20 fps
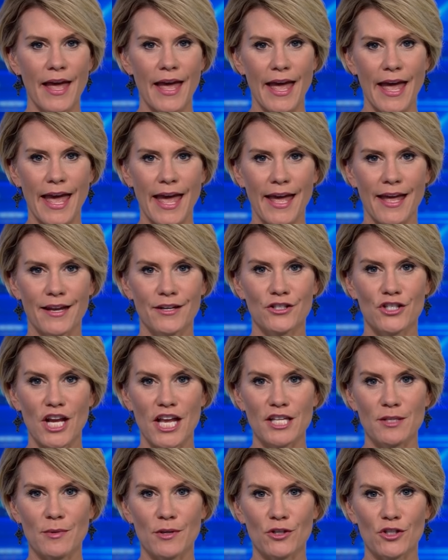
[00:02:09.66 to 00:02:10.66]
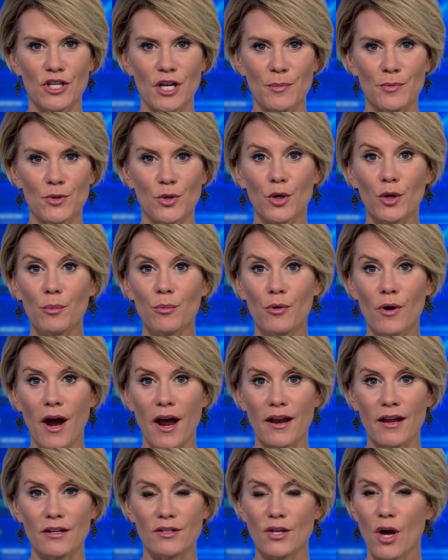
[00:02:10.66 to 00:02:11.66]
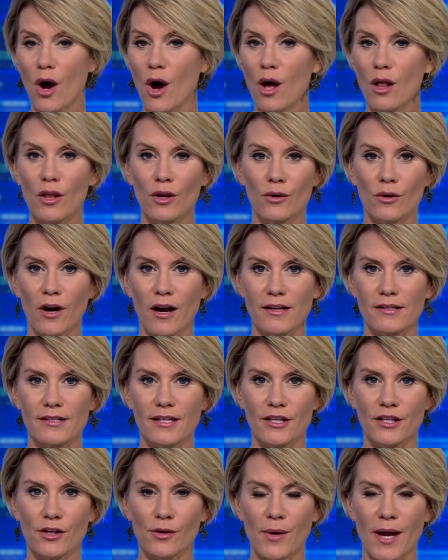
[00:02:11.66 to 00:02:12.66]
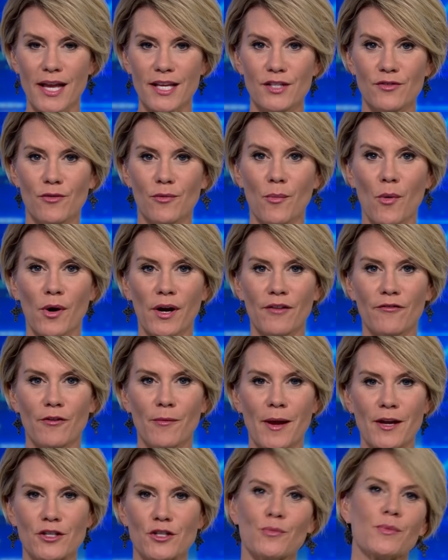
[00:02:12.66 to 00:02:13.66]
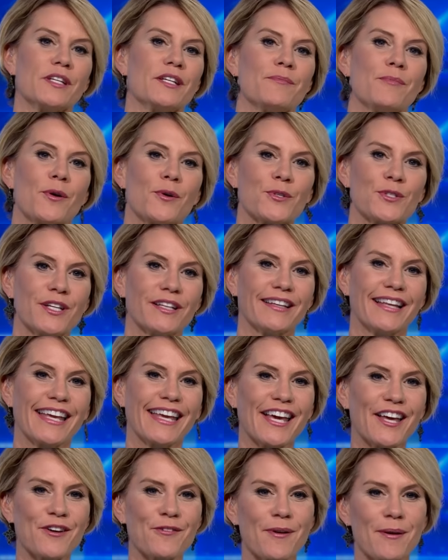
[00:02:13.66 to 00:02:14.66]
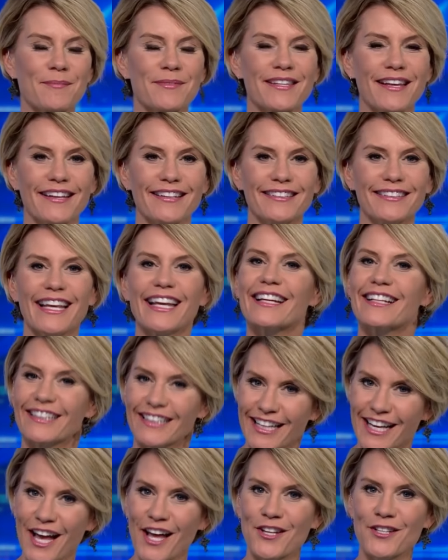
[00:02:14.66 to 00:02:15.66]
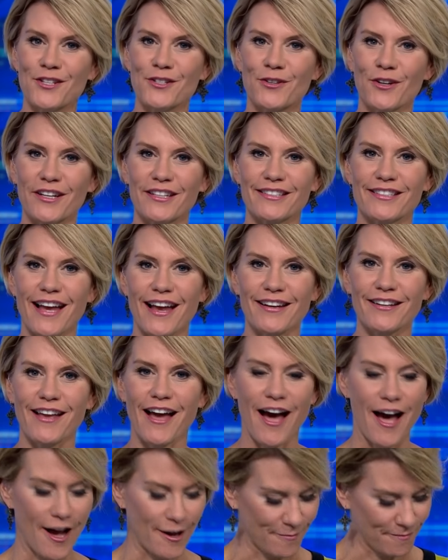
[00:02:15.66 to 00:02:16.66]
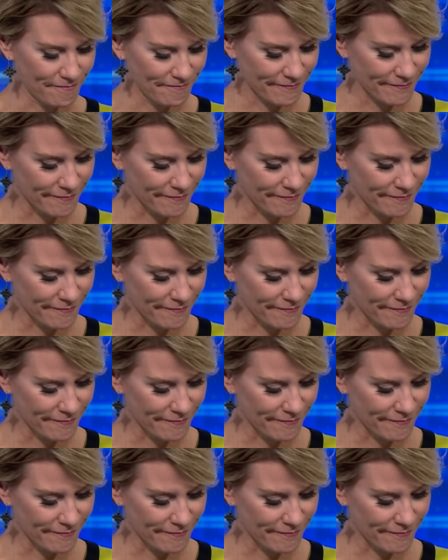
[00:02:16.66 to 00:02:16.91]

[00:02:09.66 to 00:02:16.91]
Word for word: And Jasmine ships her products all across the U.S. For more information, we did post a link on our website at clickondetroit.com.